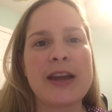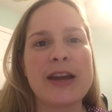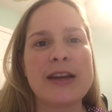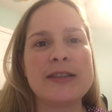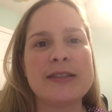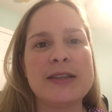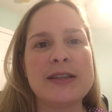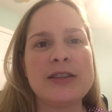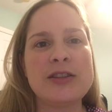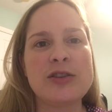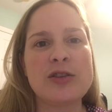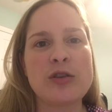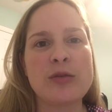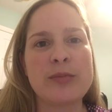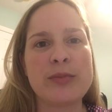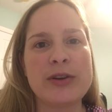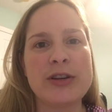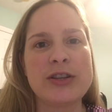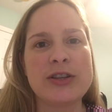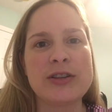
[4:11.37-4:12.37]
Intentional
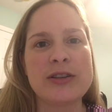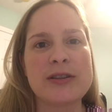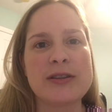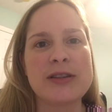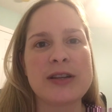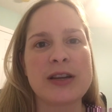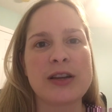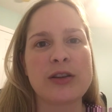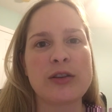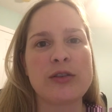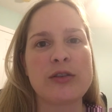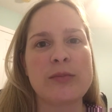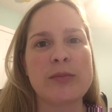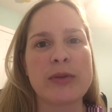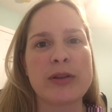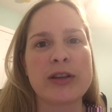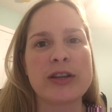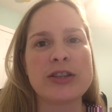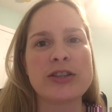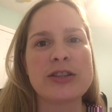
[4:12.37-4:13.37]
breaches include
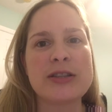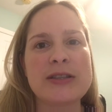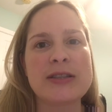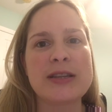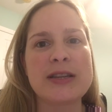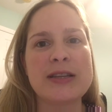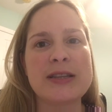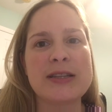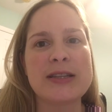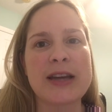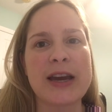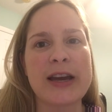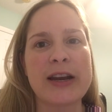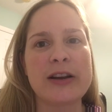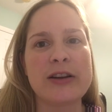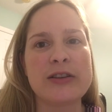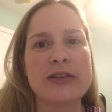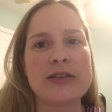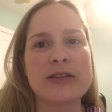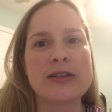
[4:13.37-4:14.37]
malicious
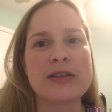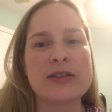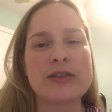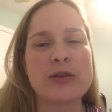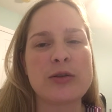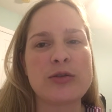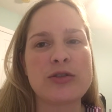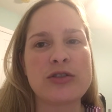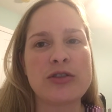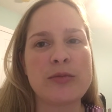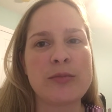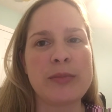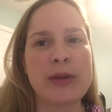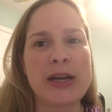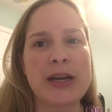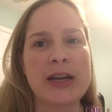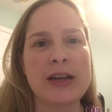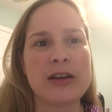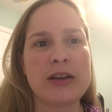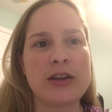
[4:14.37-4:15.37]
insiders, social
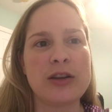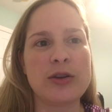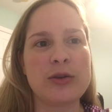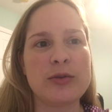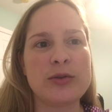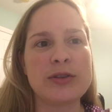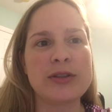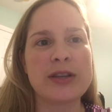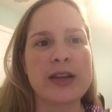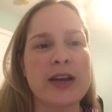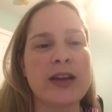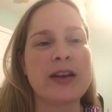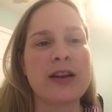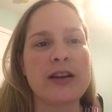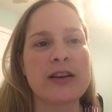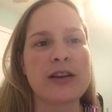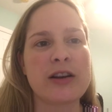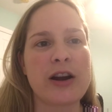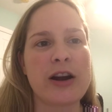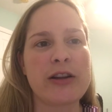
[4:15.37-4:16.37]
media use, and
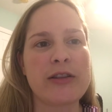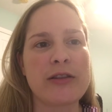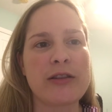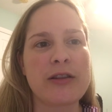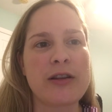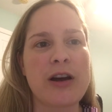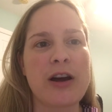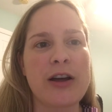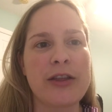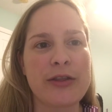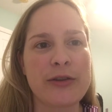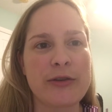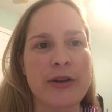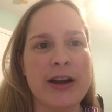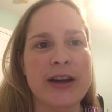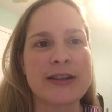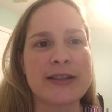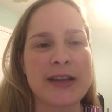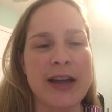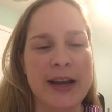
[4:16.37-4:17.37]

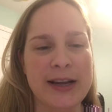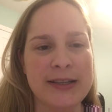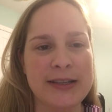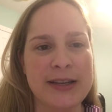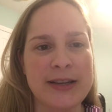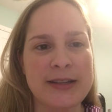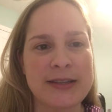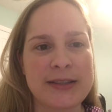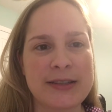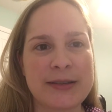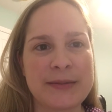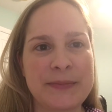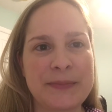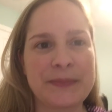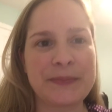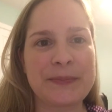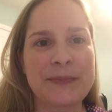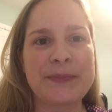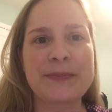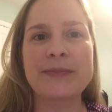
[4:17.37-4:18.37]
unauthorized access.
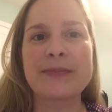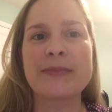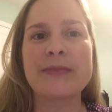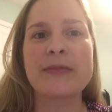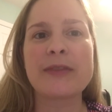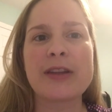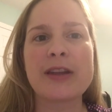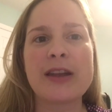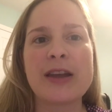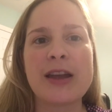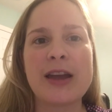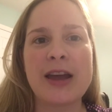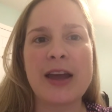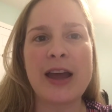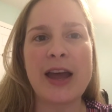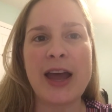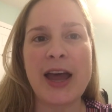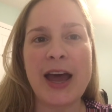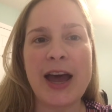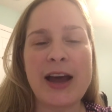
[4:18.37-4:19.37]

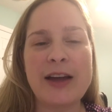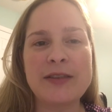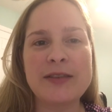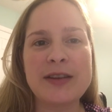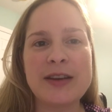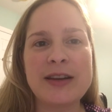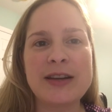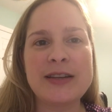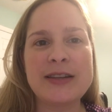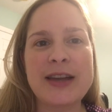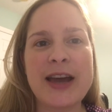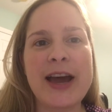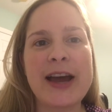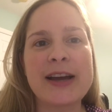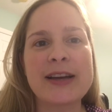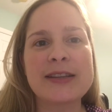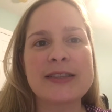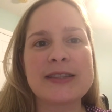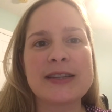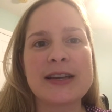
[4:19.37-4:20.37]
Outside
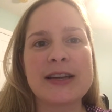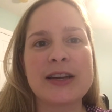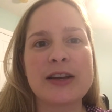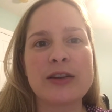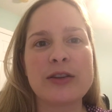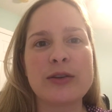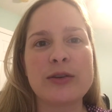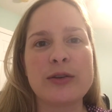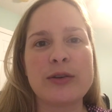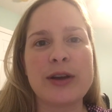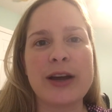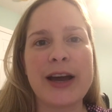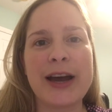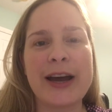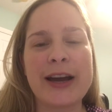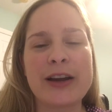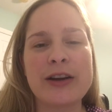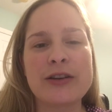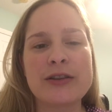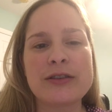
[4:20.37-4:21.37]
attacks include
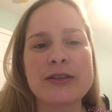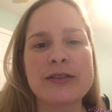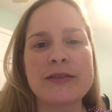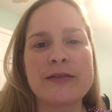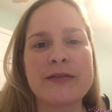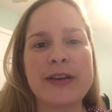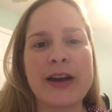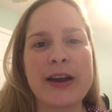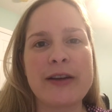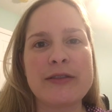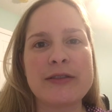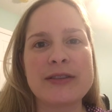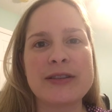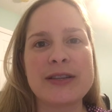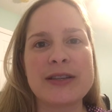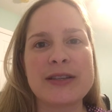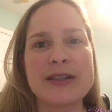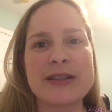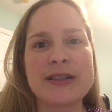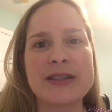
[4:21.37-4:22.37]
hackers,
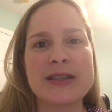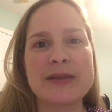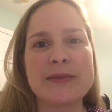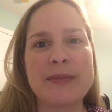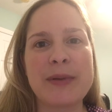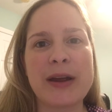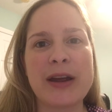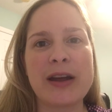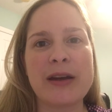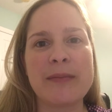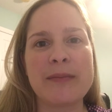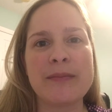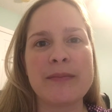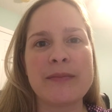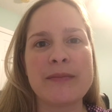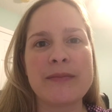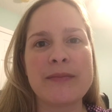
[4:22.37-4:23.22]
viruses, spam,